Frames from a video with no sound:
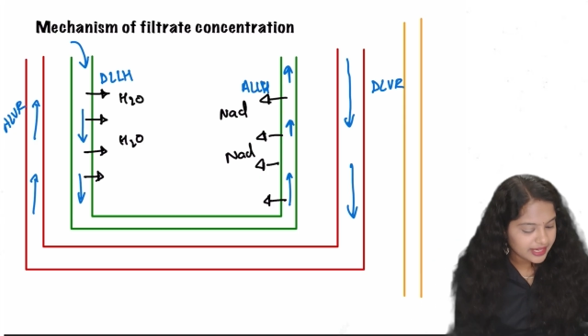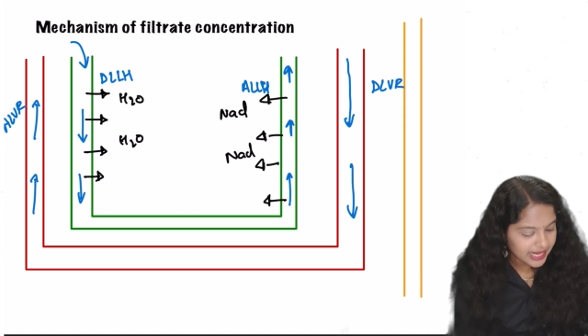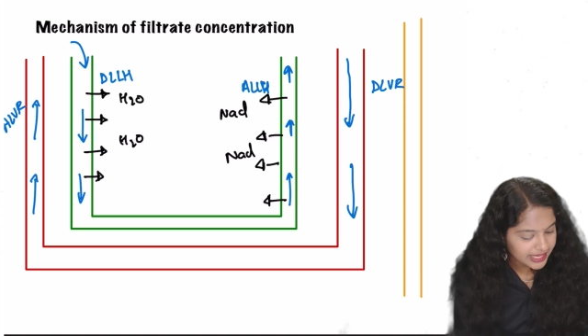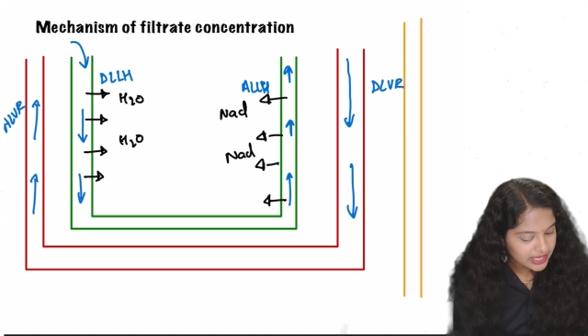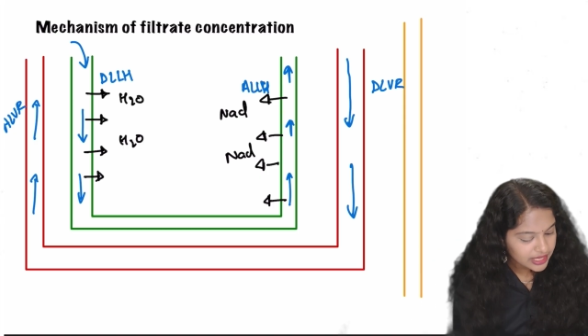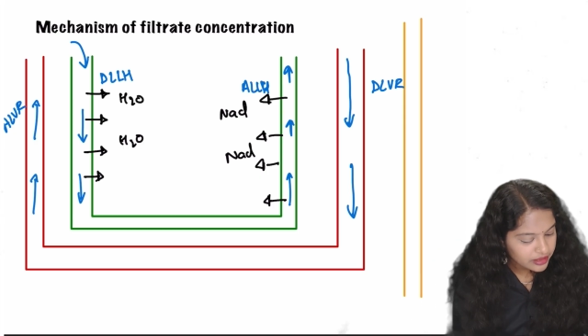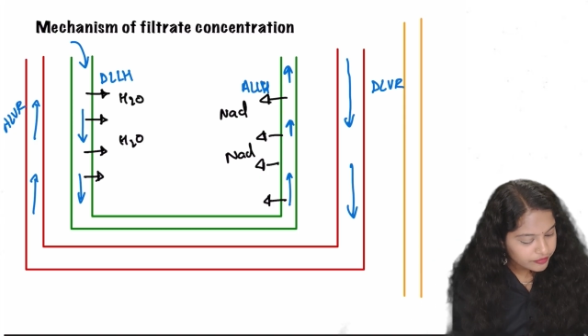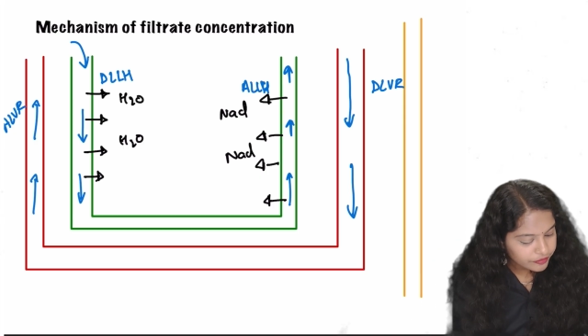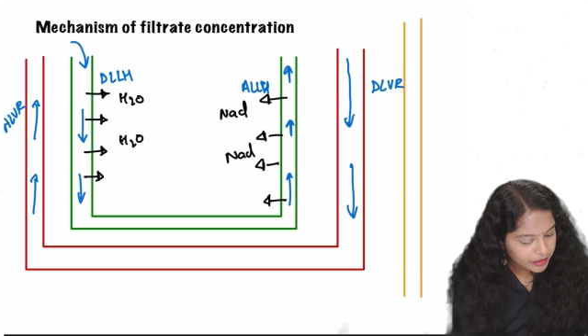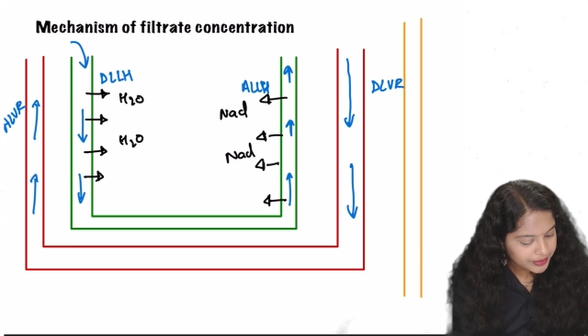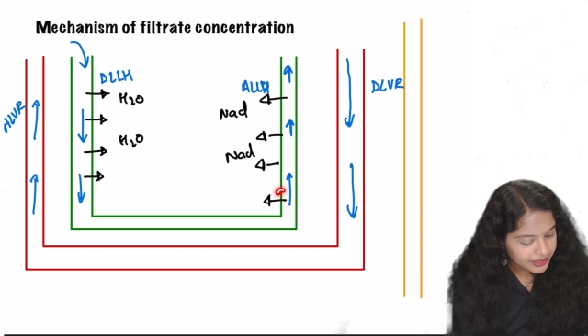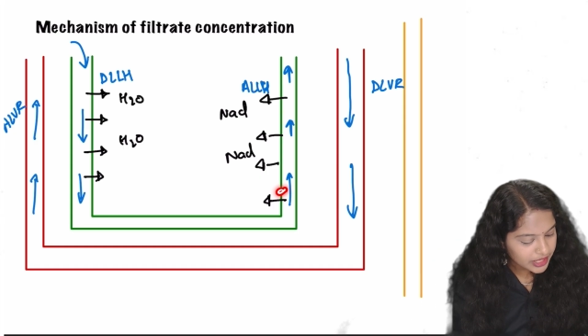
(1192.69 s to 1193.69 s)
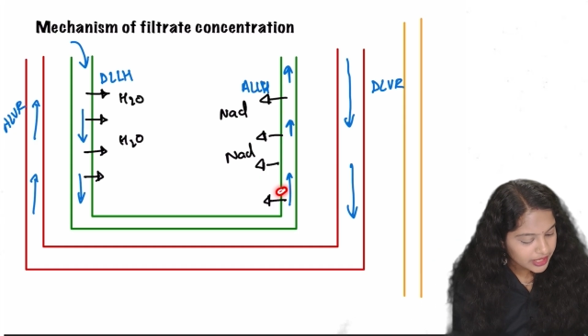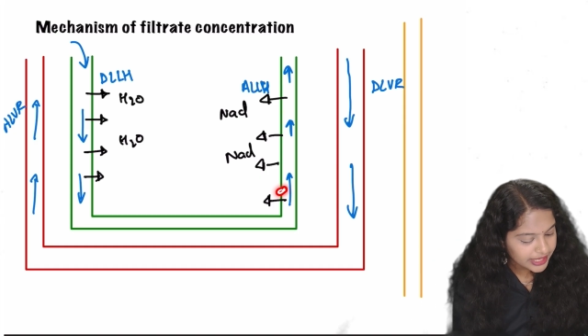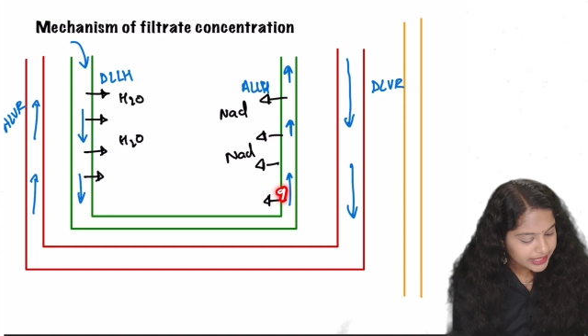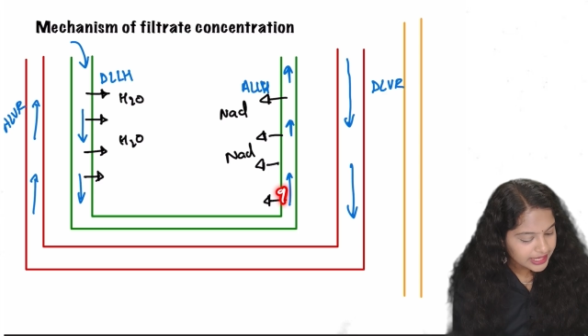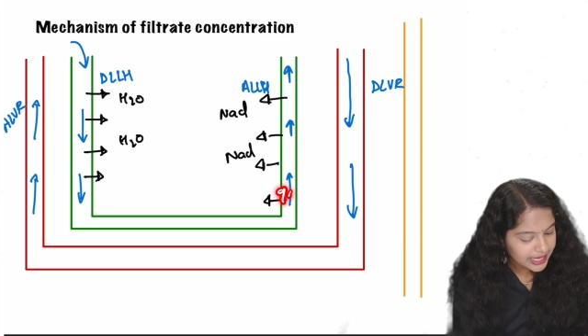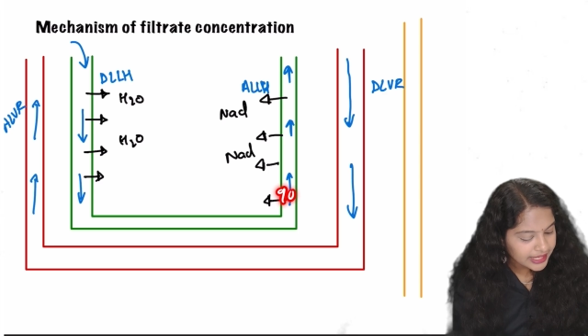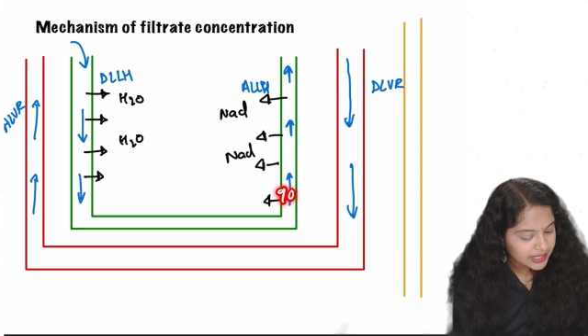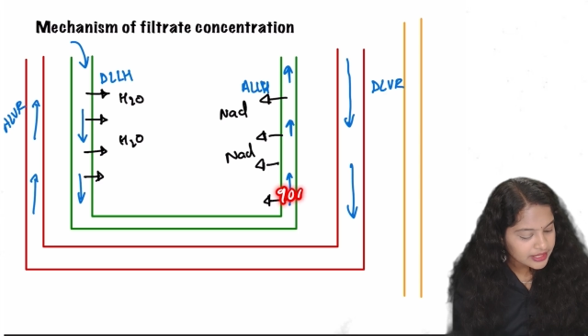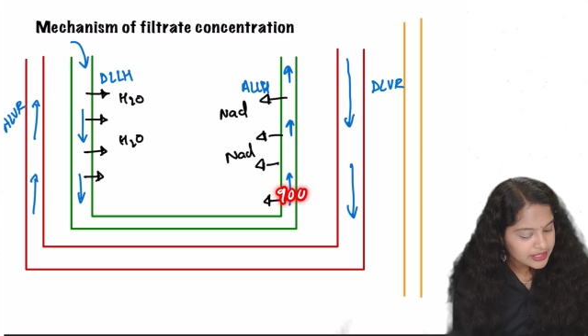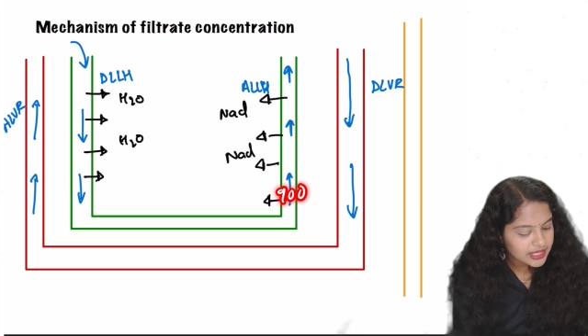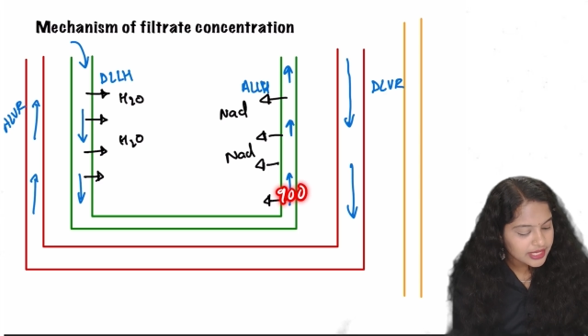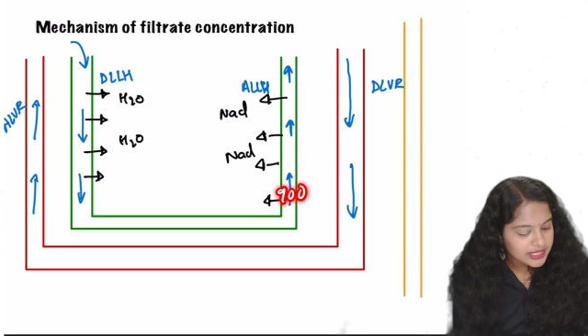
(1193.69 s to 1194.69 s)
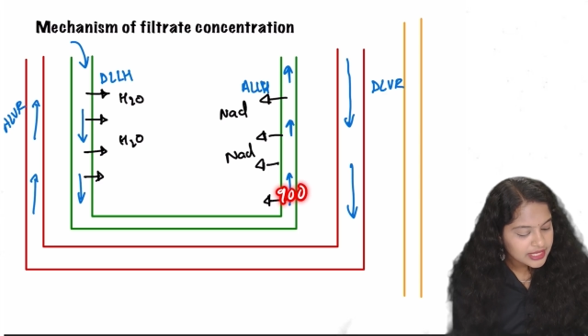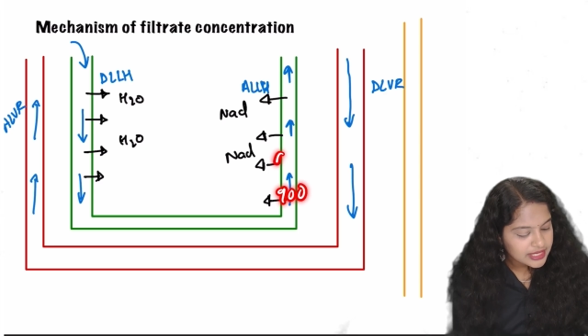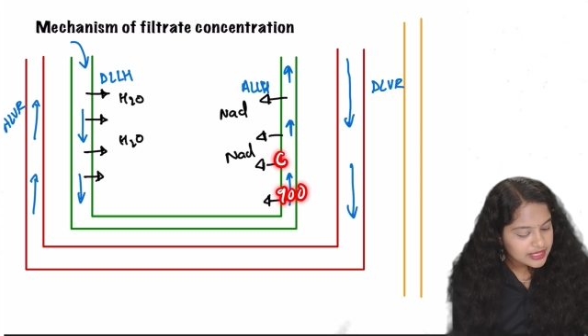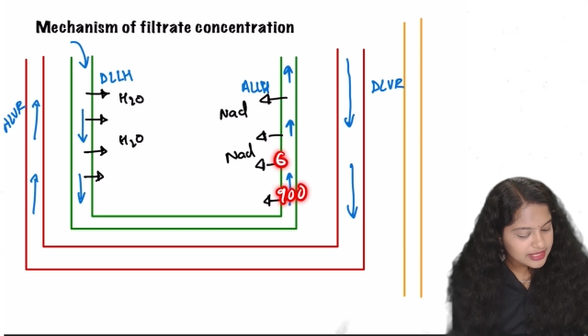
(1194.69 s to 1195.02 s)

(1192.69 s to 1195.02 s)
like from here like 900,